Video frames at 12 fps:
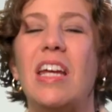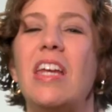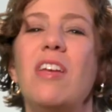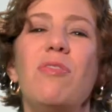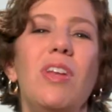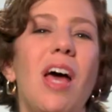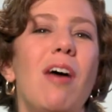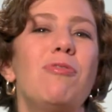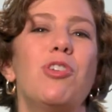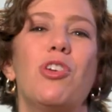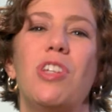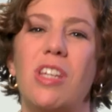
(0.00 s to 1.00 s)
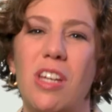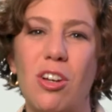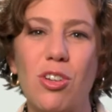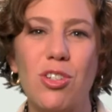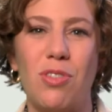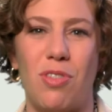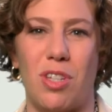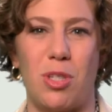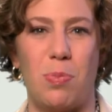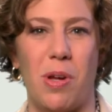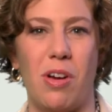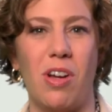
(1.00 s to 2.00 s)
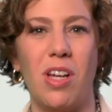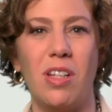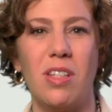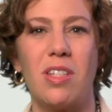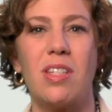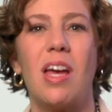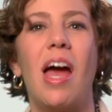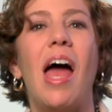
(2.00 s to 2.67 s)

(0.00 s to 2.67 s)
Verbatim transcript: Even after years of experience,